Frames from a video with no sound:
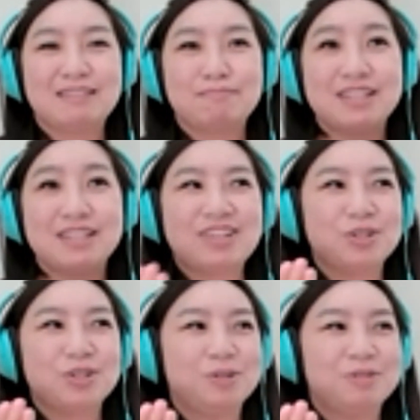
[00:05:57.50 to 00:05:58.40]

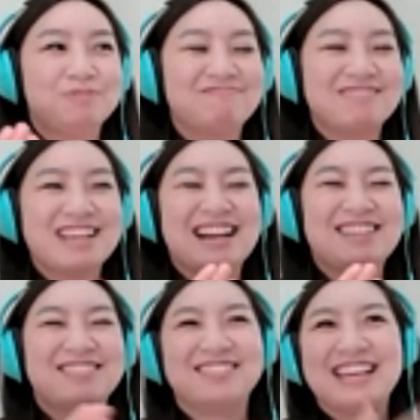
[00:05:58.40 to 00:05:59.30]
potential I,
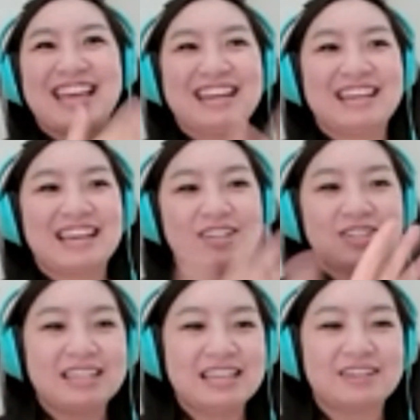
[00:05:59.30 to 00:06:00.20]
don't know like
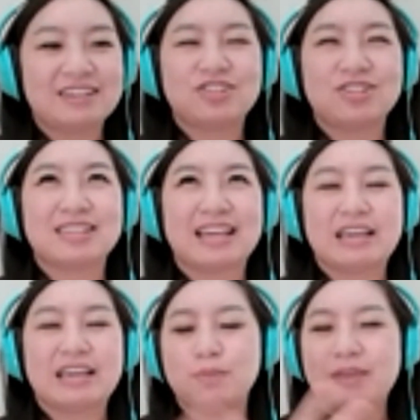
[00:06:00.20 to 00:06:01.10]
adhd or just like
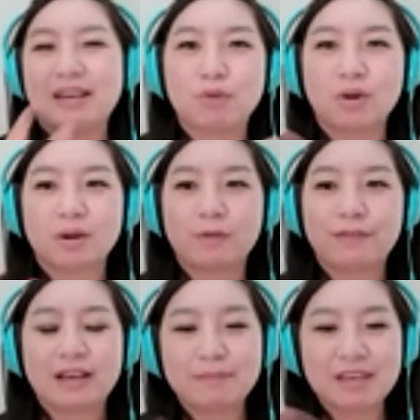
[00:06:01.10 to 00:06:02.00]
you know being bored with
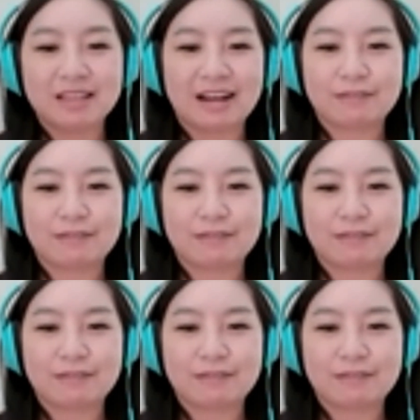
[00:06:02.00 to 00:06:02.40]
it it could be a lot of